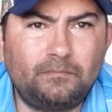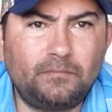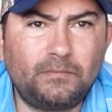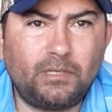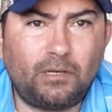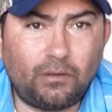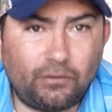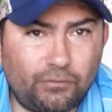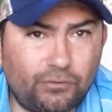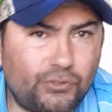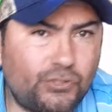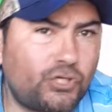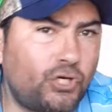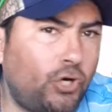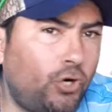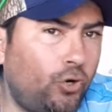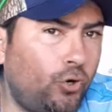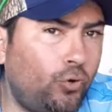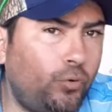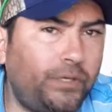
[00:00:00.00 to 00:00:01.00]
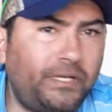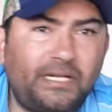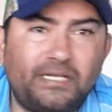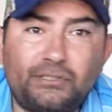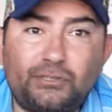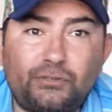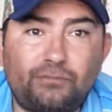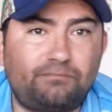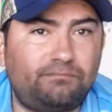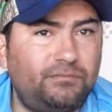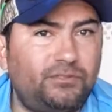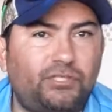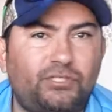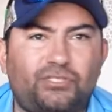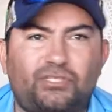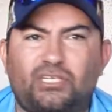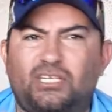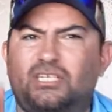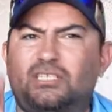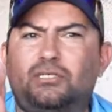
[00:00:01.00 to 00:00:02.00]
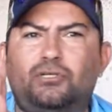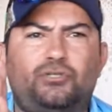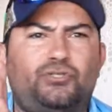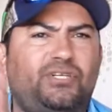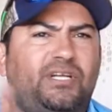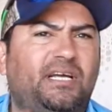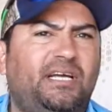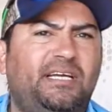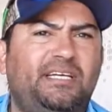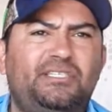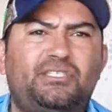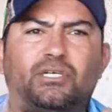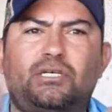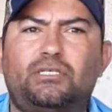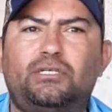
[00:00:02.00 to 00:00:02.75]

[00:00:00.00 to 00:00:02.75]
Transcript: Others go and it's just undersized,